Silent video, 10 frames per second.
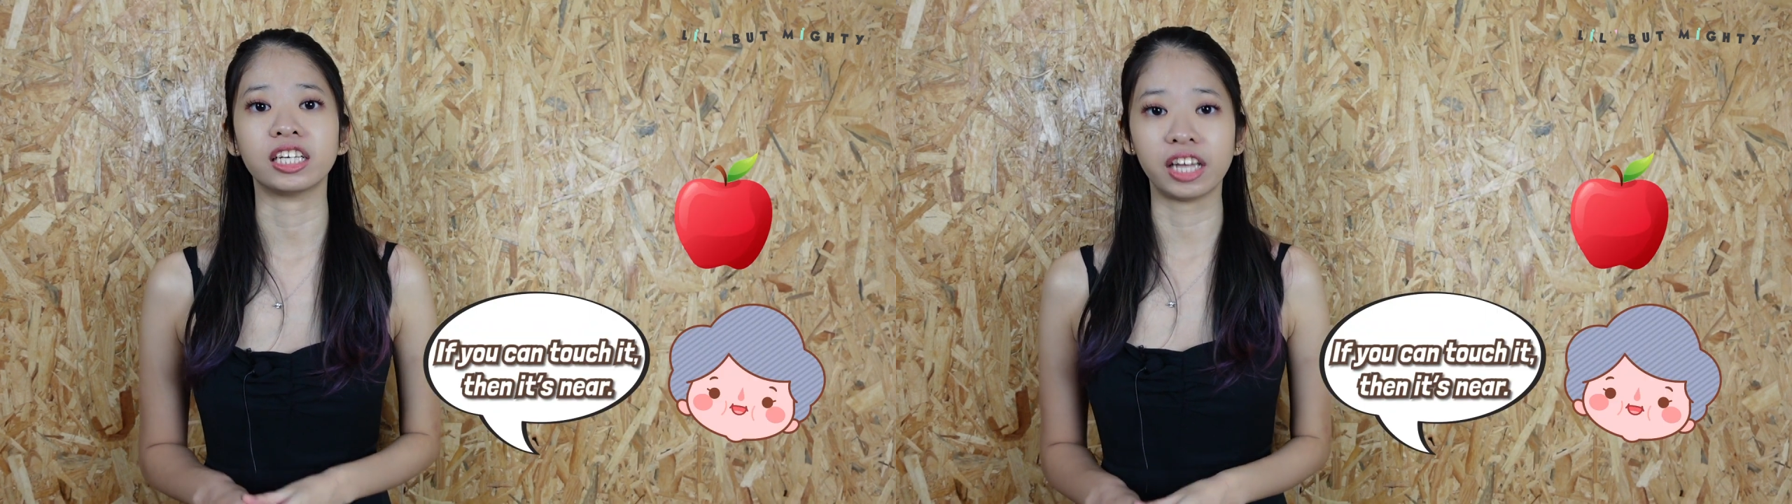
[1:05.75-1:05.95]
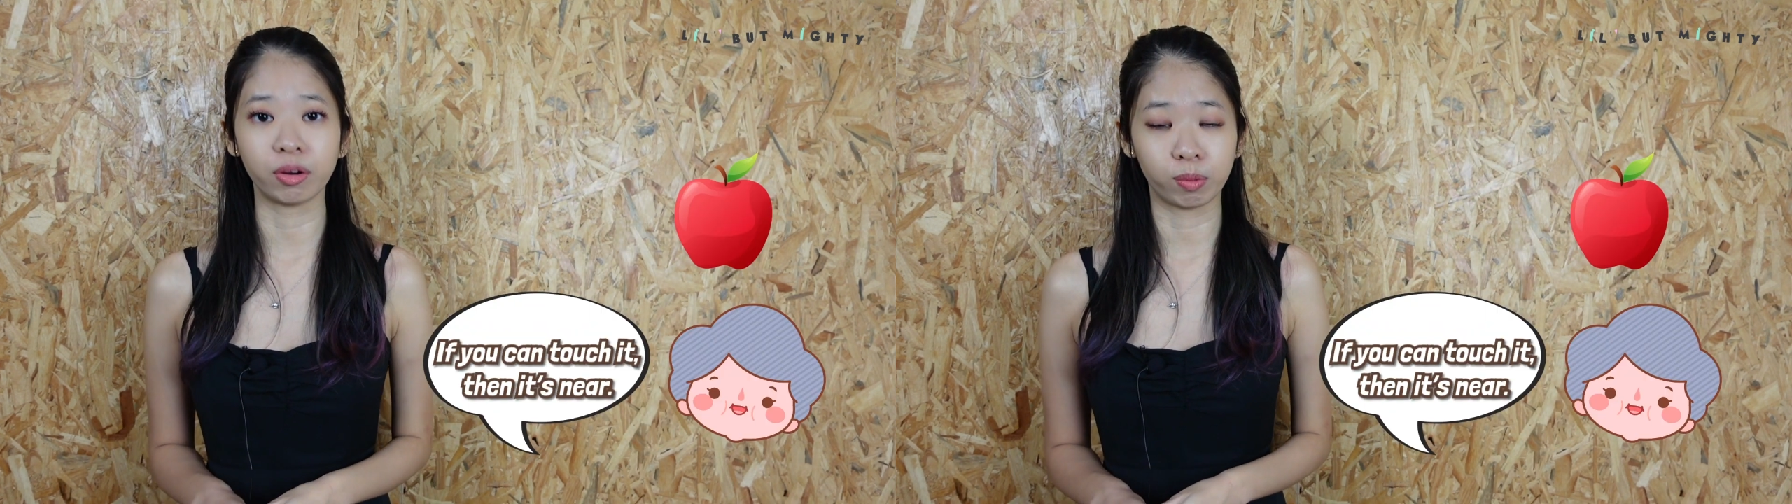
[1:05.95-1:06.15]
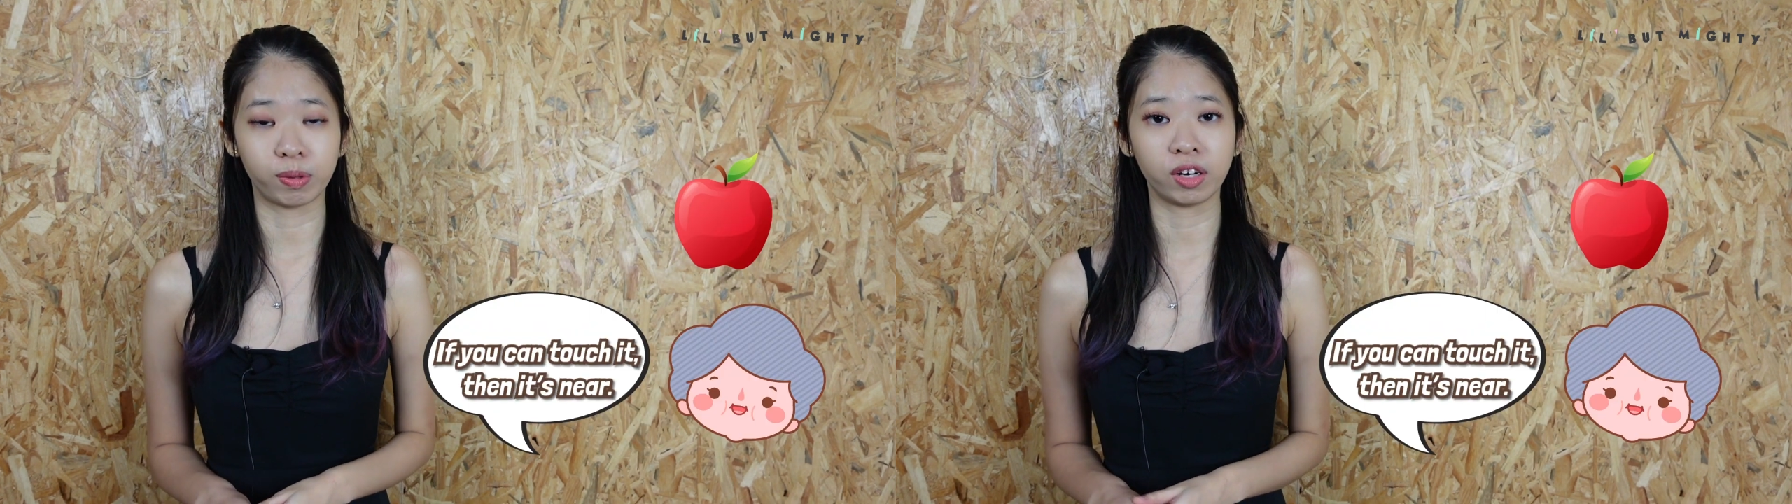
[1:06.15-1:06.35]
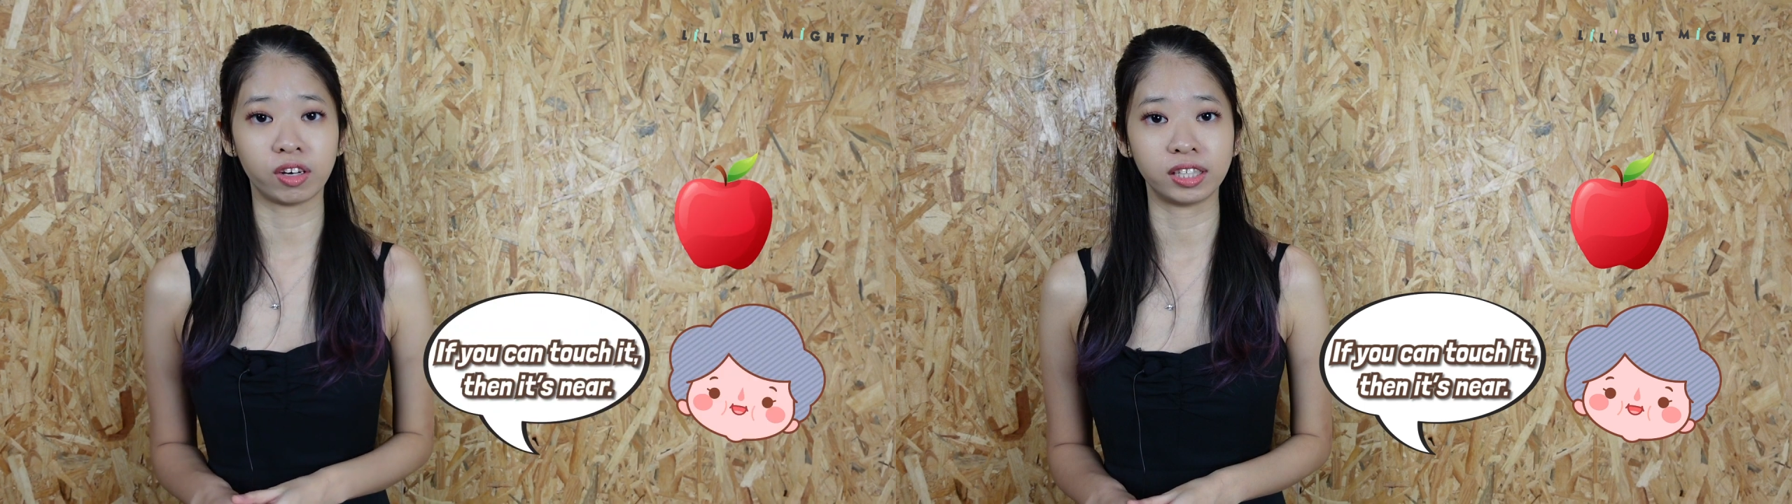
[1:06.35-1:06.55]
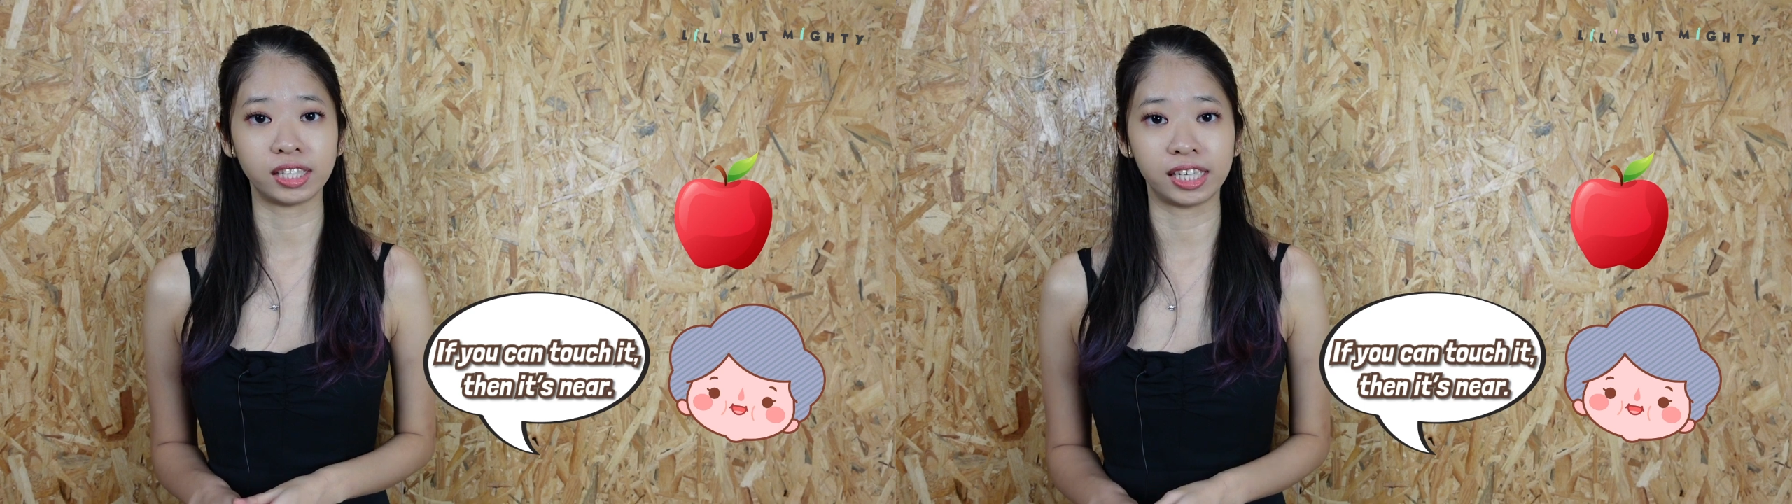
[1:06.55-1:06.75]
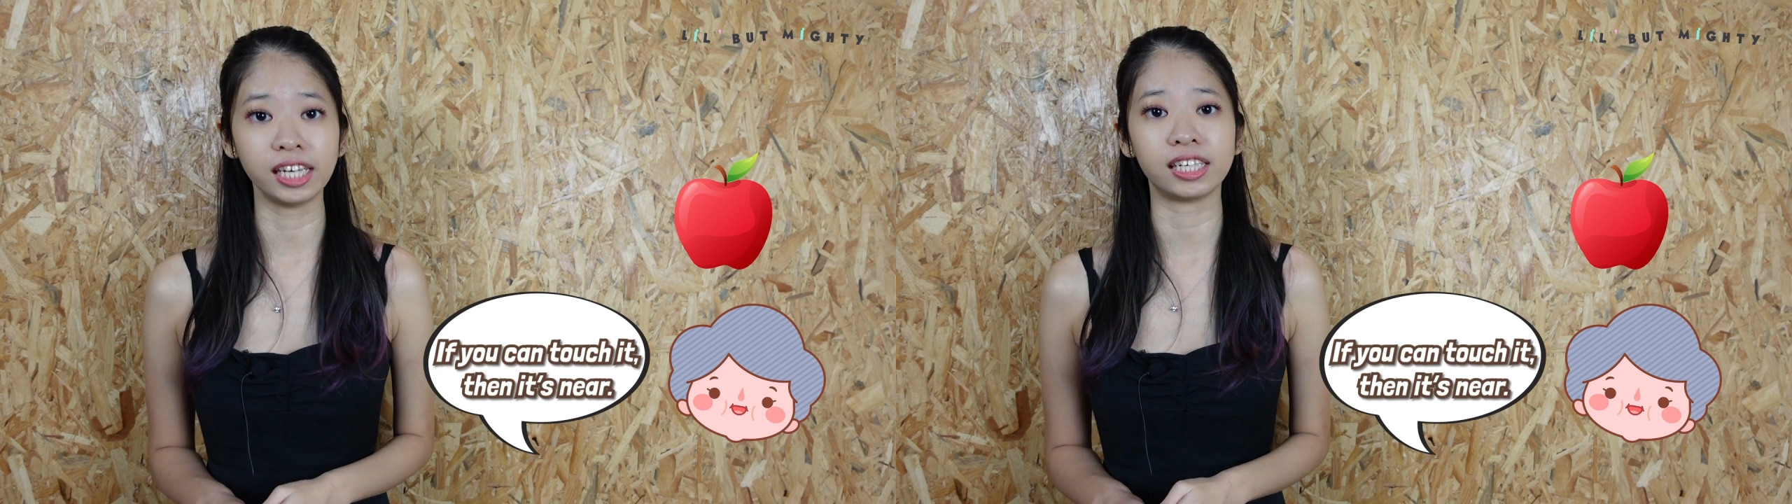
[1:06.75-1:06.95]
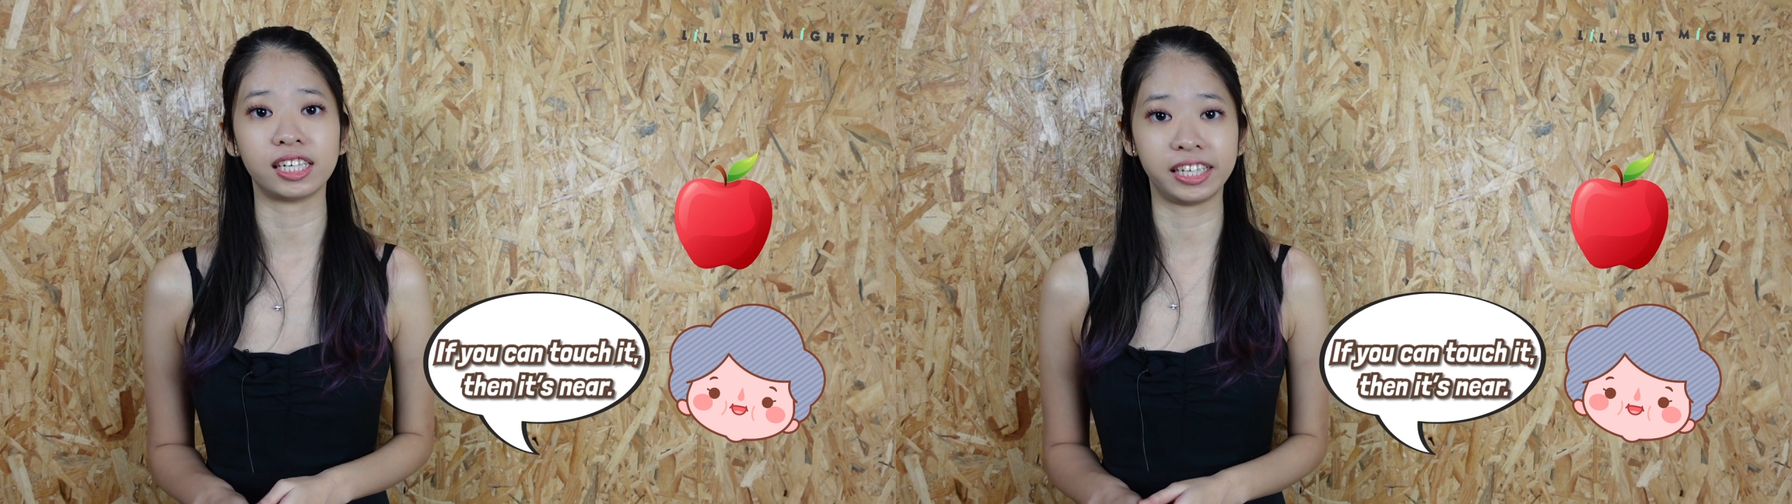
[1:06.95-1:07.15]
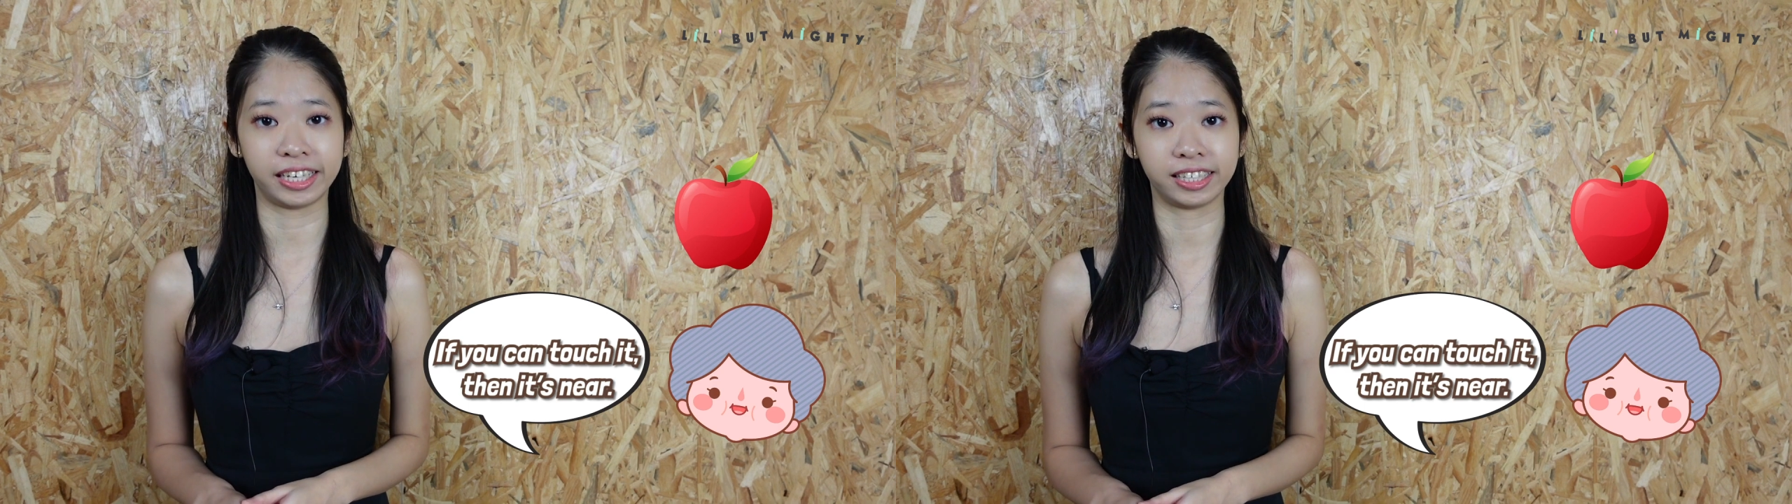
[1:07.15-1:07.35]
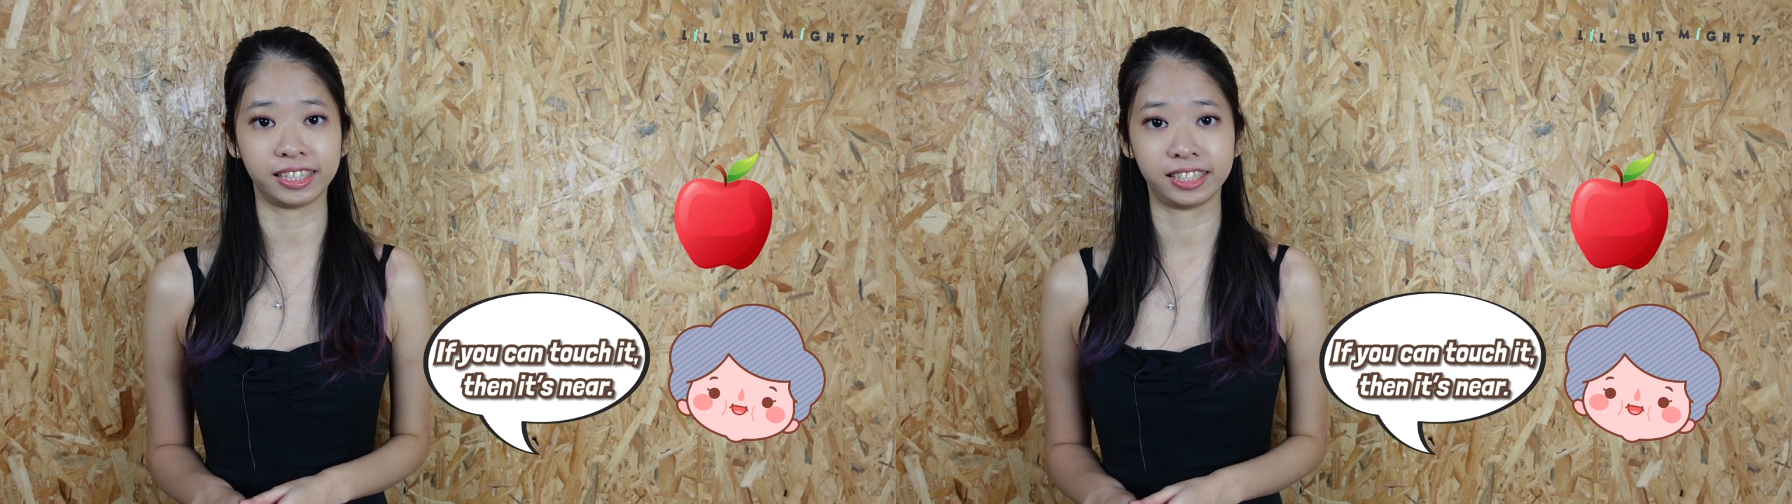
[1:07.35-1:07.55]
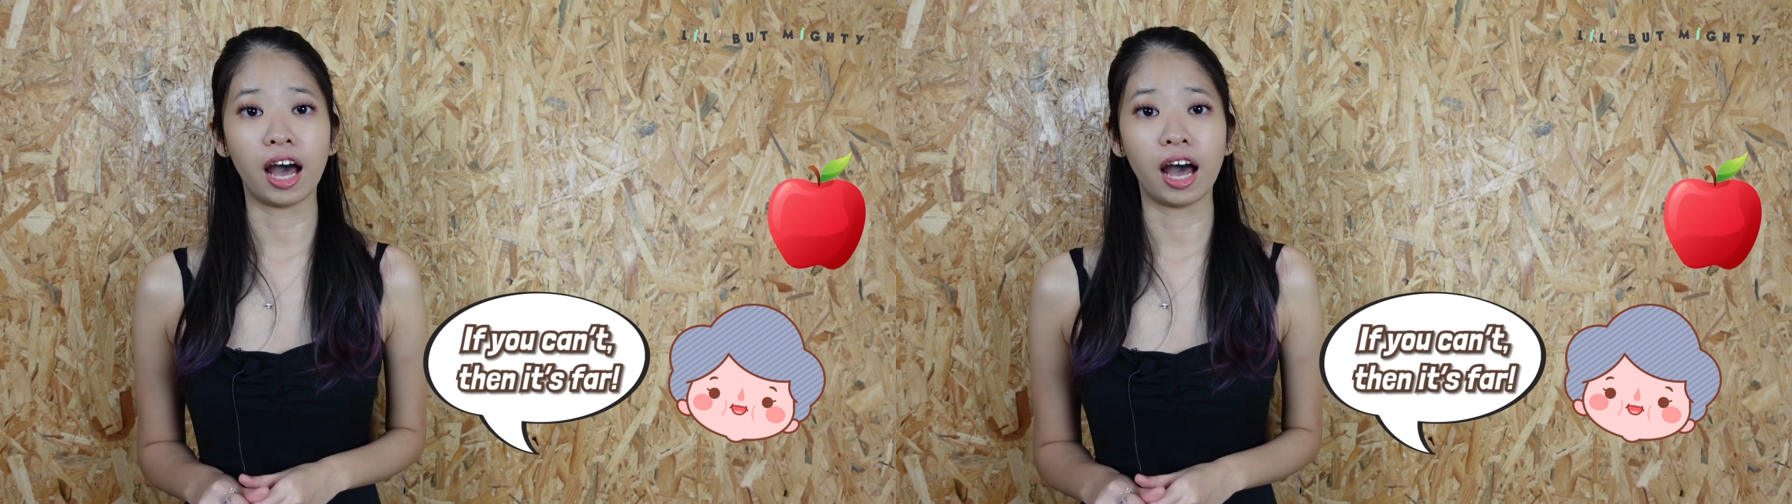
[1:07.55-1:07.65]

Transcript: that would be considered near.